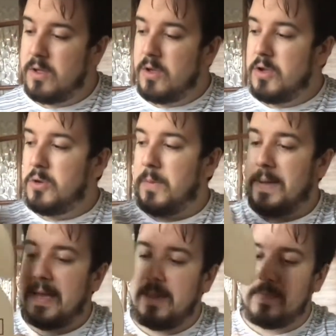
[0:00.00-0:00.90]
you are
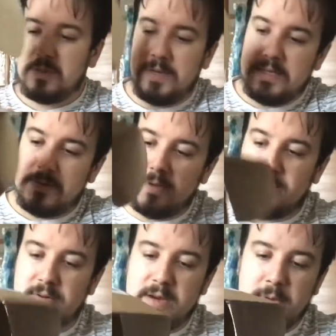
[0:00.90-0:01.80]
paying between £2 and
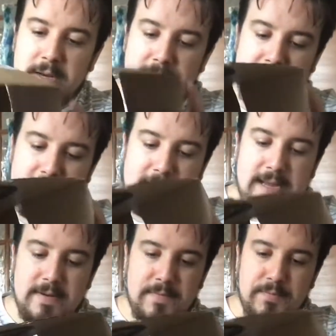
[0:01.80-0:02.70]
£3 a
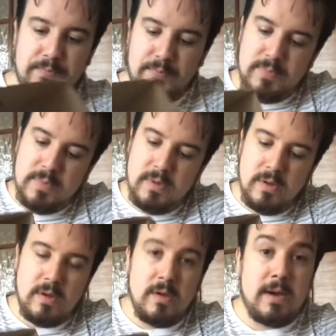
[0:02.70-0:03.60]
can.
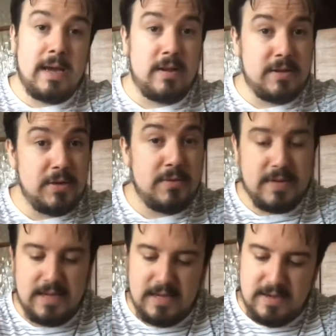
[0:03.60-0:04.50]
And I do
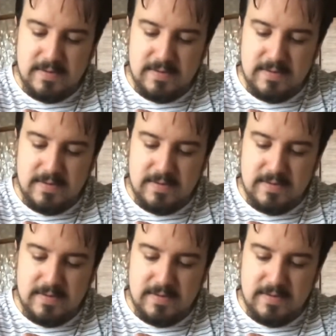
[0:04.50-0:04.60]
think,